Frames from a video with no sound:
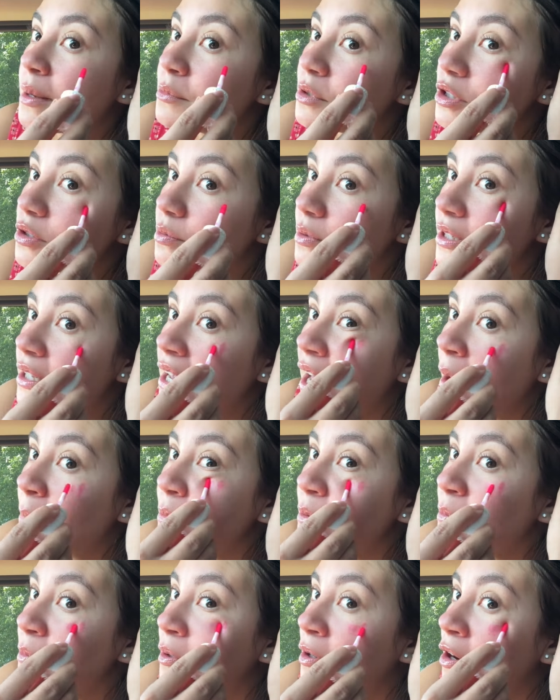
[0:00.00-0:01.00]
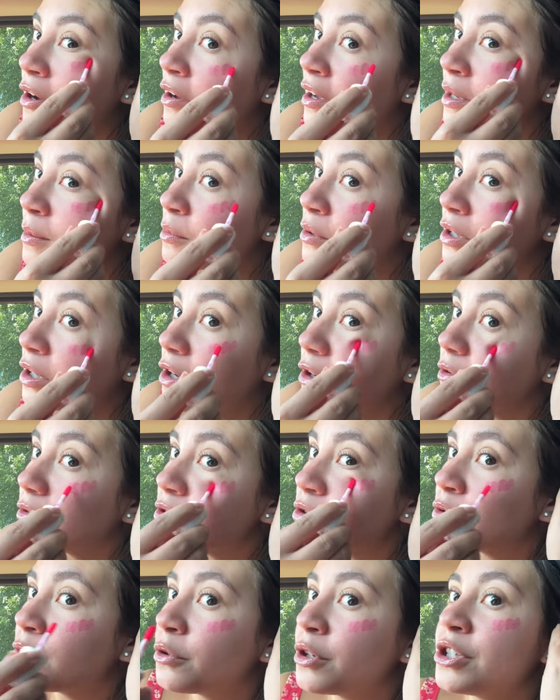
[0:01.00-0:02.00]
just really happy we were all able to go. It
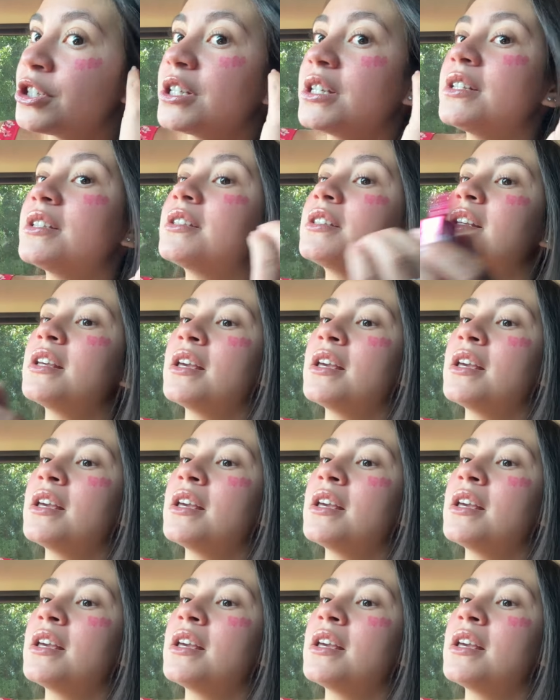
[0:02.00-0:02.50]
was gorgeous.